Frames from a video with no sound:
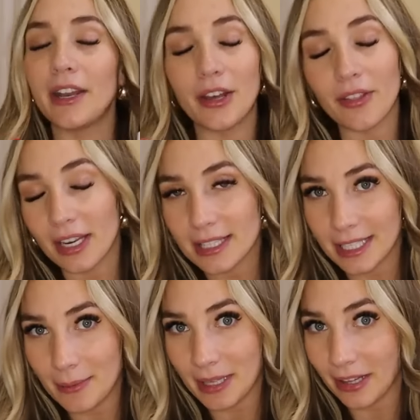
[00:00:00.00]
I know that it's
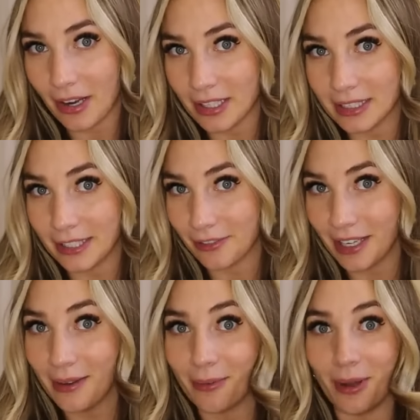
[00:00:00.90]
gonna be a lot
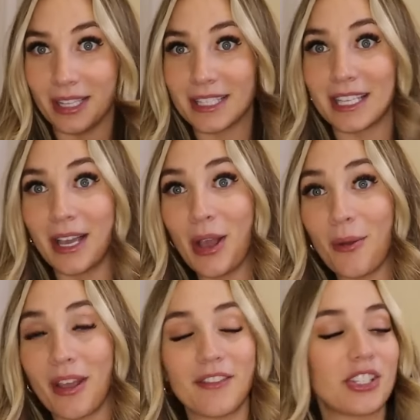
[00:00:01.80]
different once
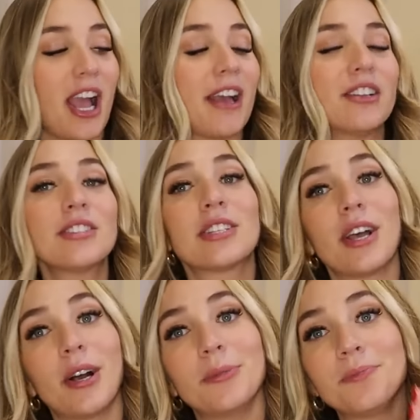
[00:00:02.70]
we have a child,
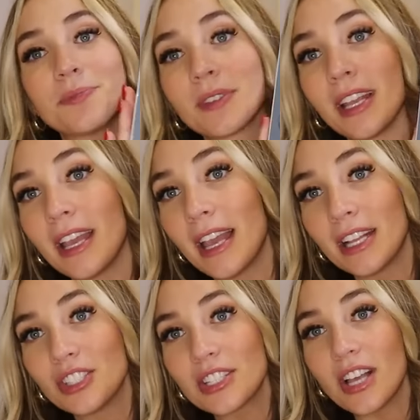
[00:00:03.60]
so
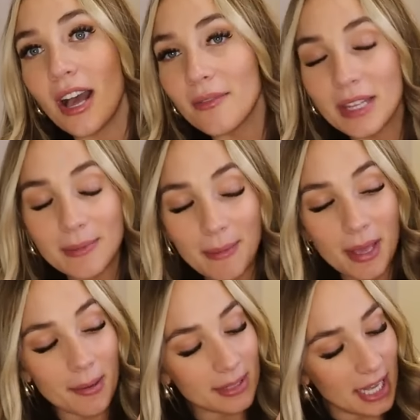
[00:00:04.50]
just thought this might be
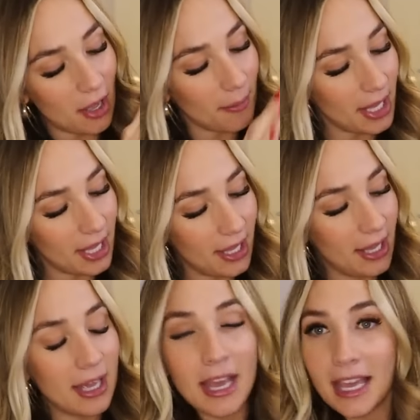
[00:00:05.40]
able to help me
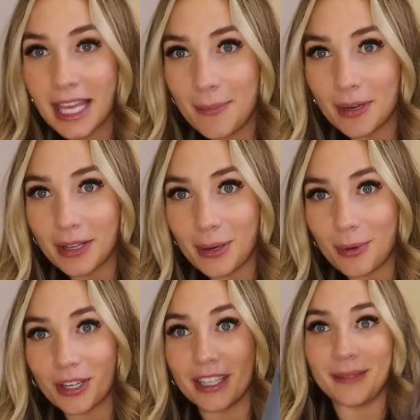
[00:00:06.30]
keep it a little
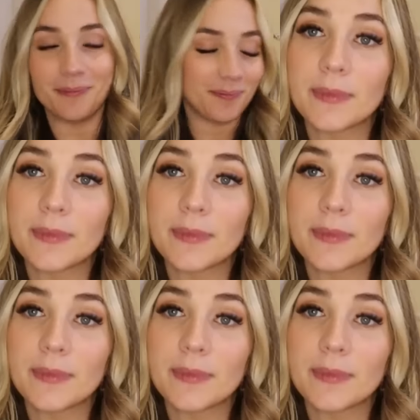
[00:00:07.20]
more clean.